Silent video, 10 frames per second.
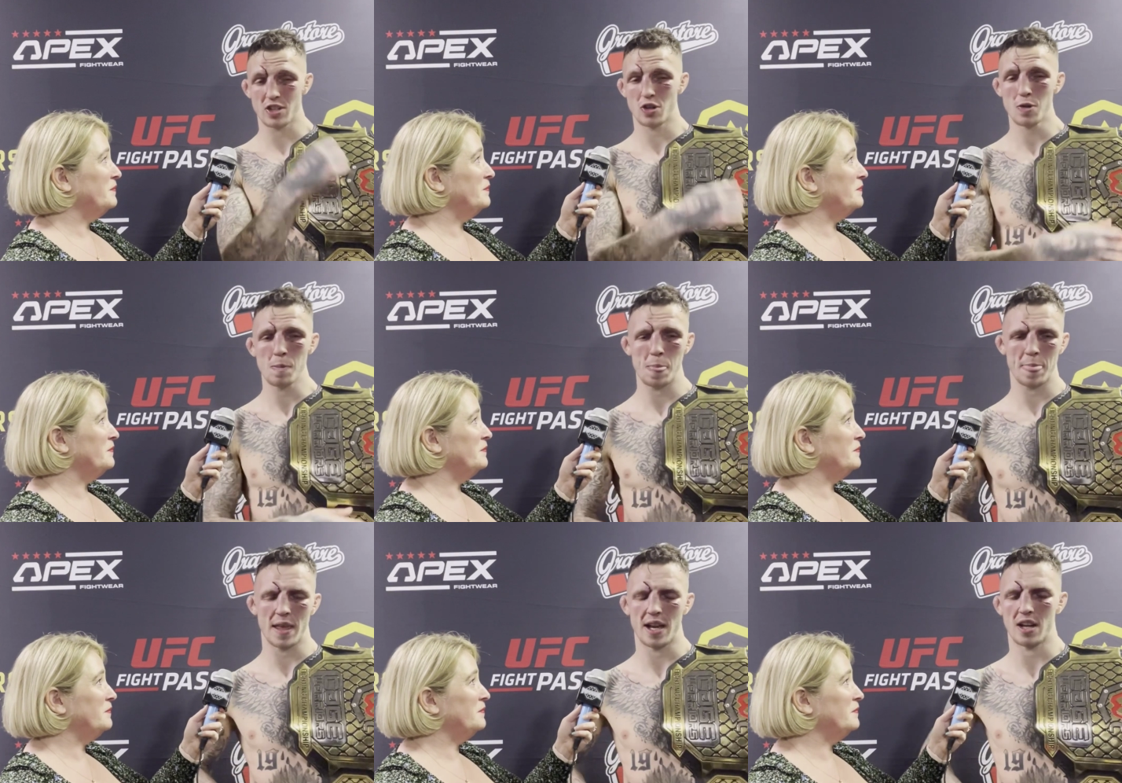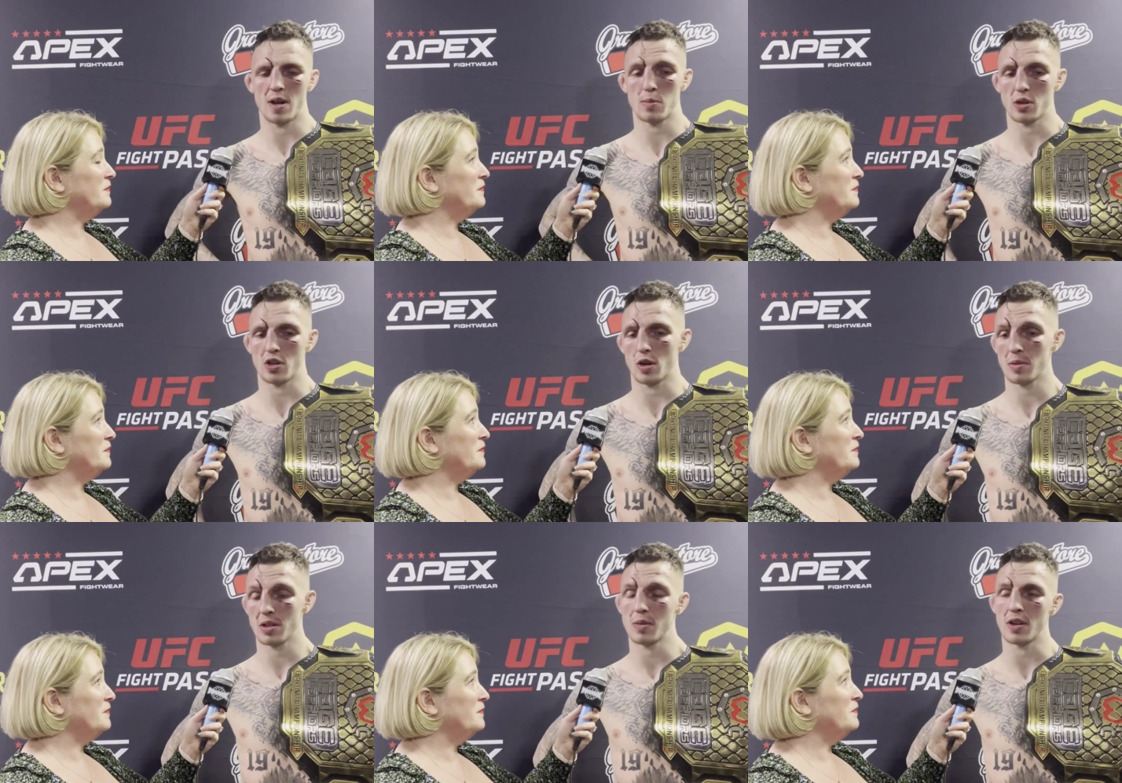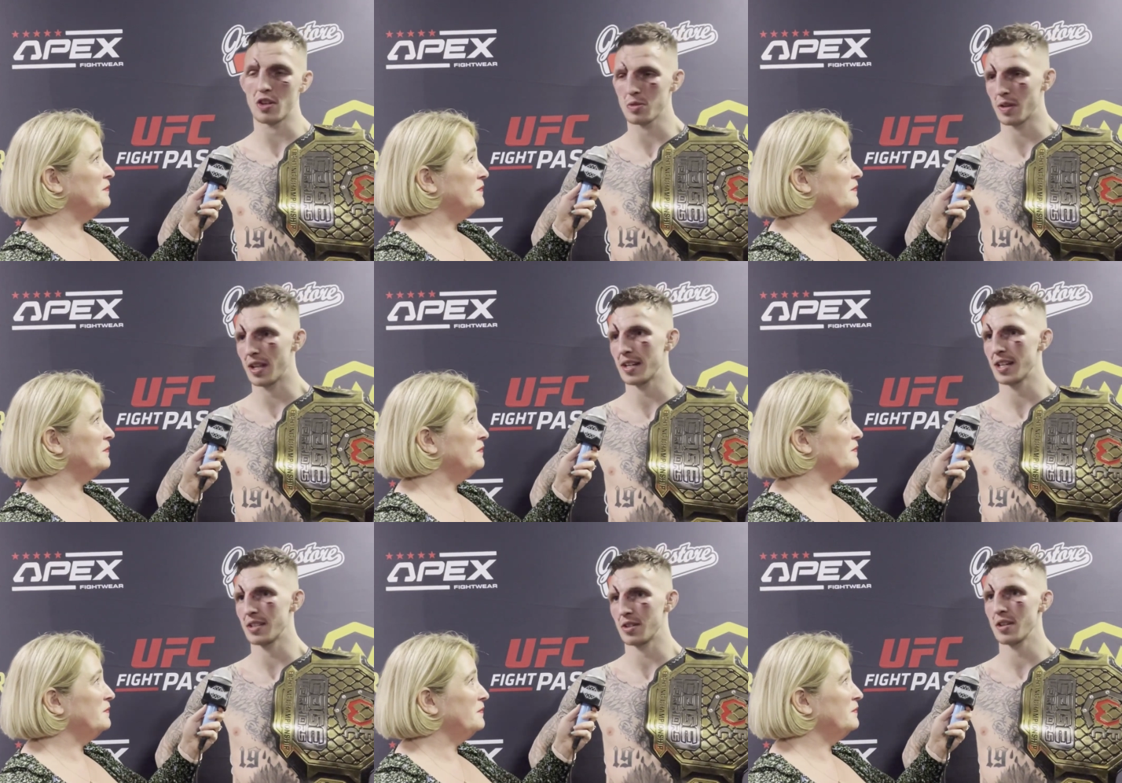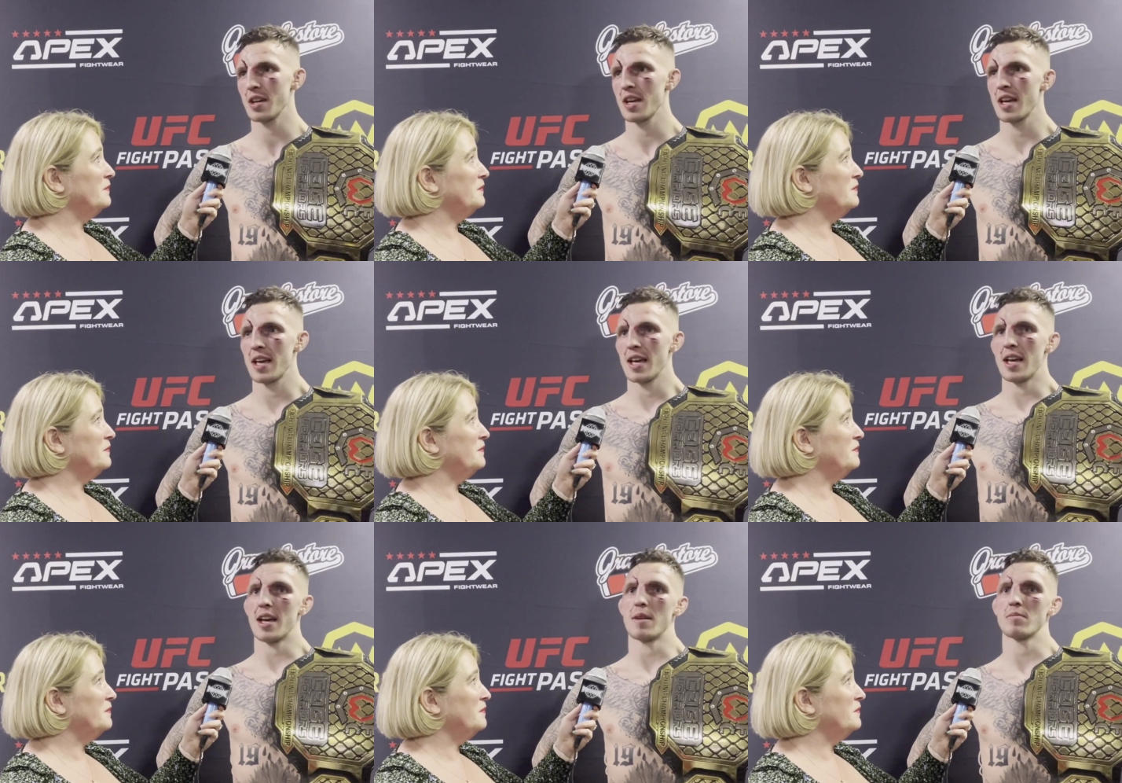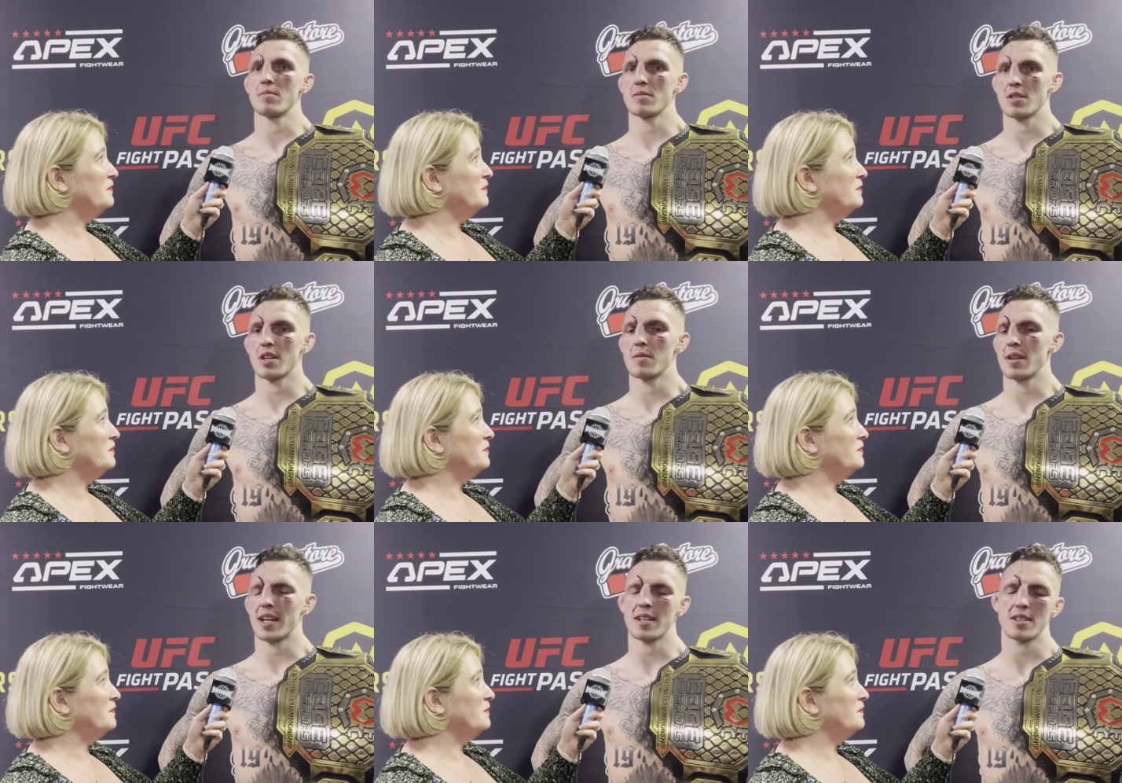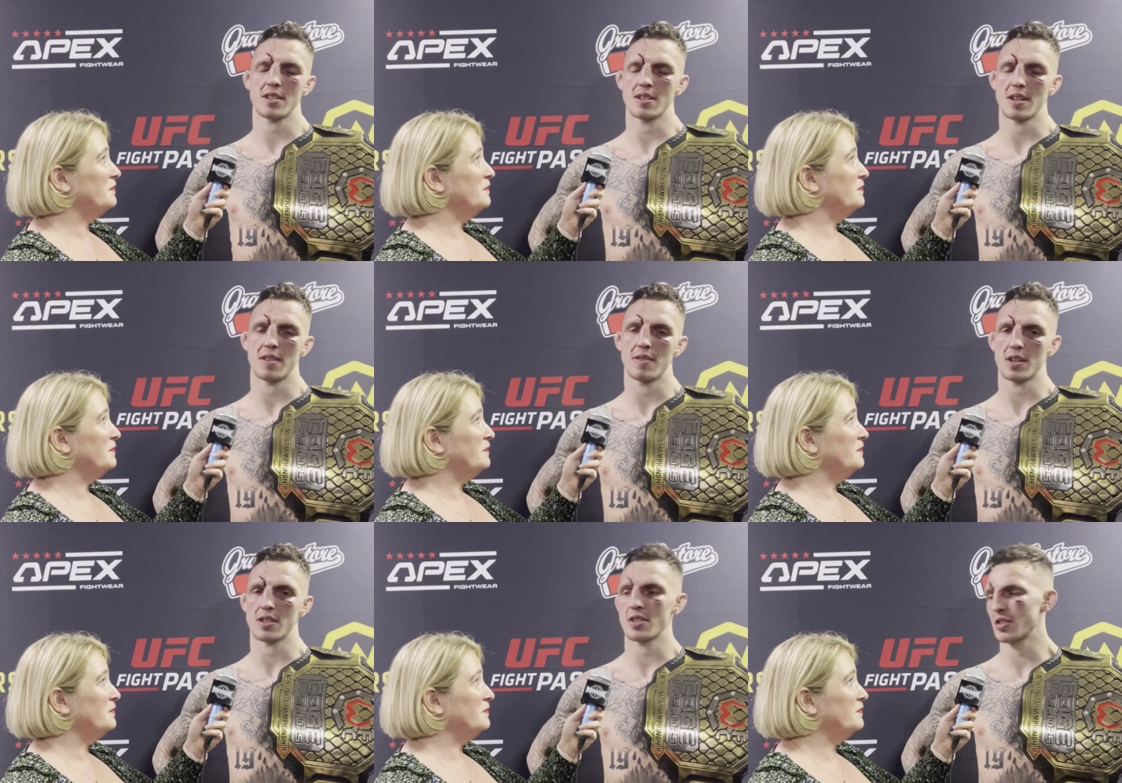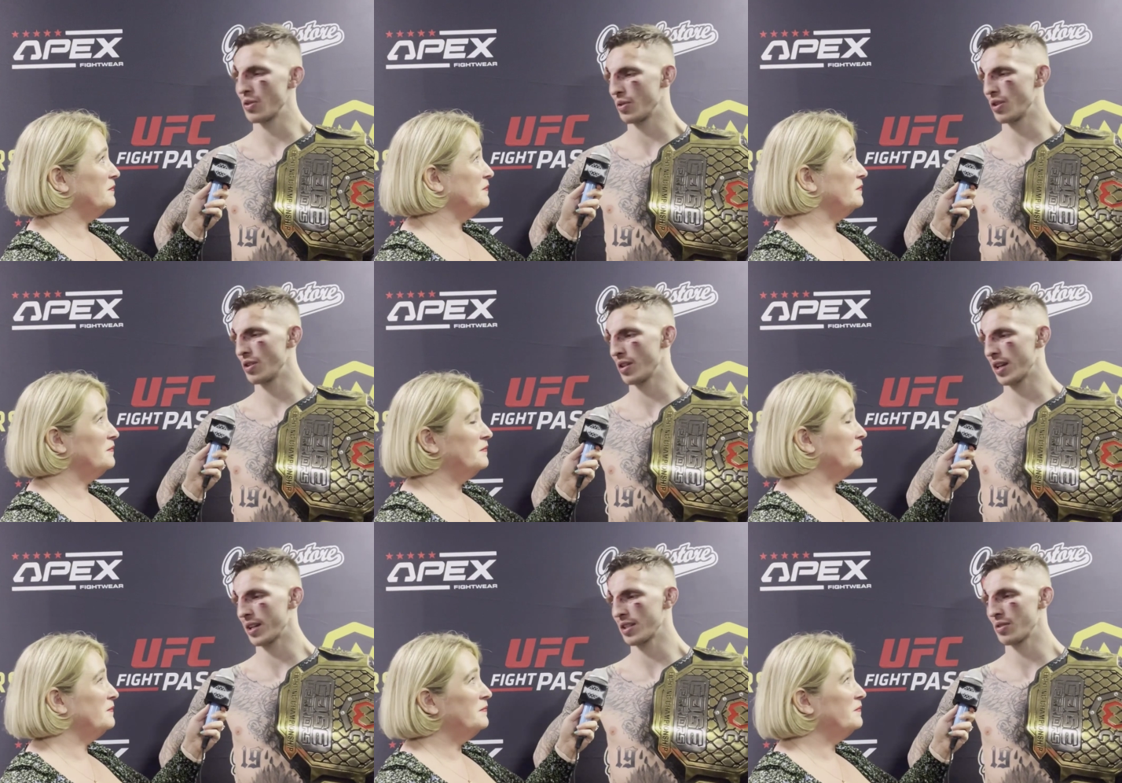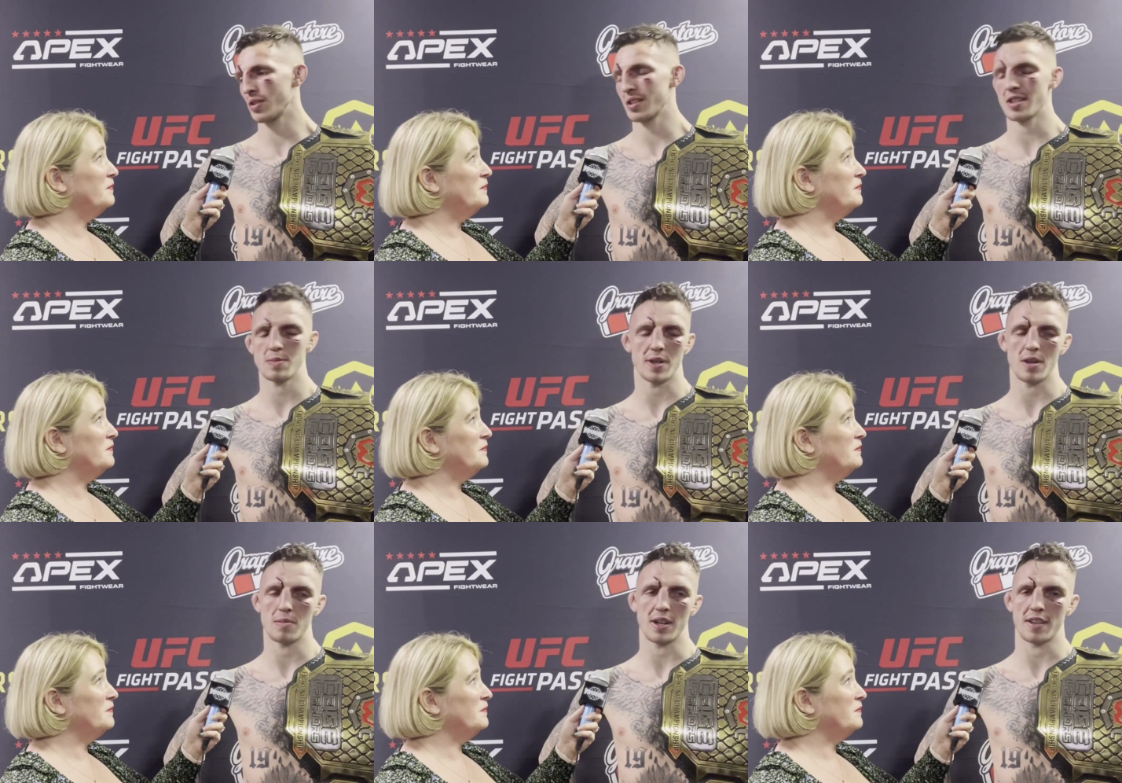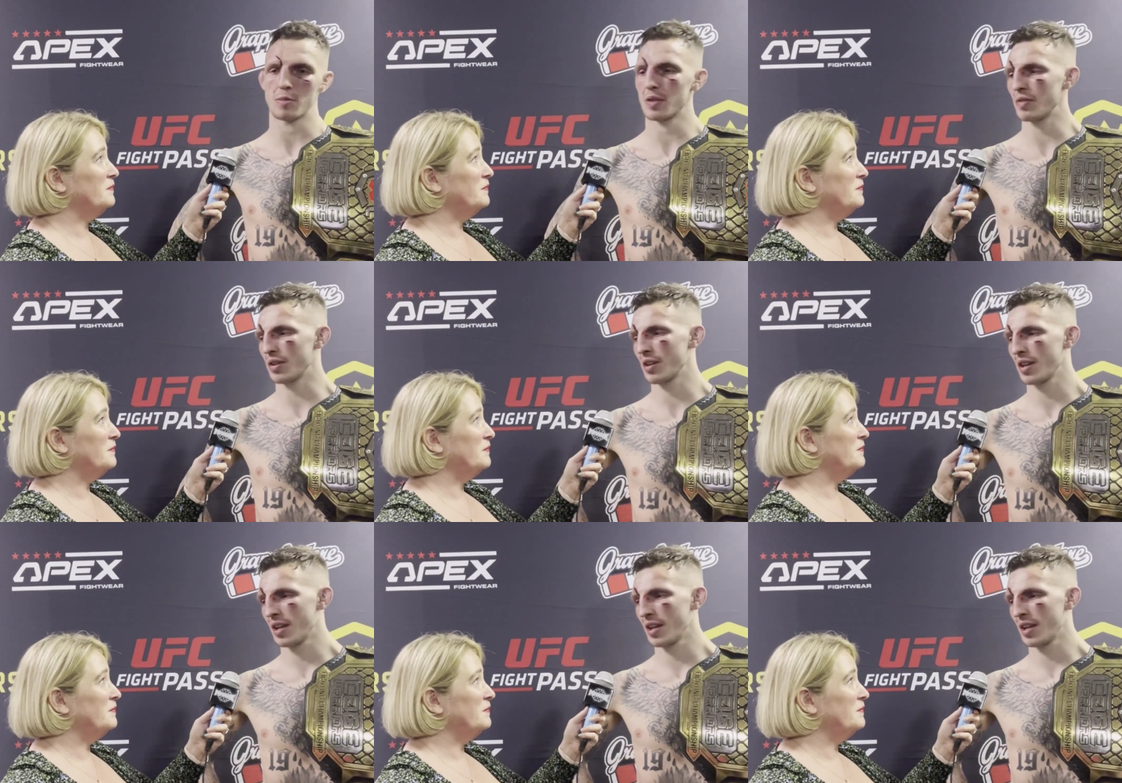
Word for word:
Speaker 1: too. Uh, I broke an orbital, went to hospital that night too um, to come like it's just oh fuck it's just so good like it's gonna just be unbelievable for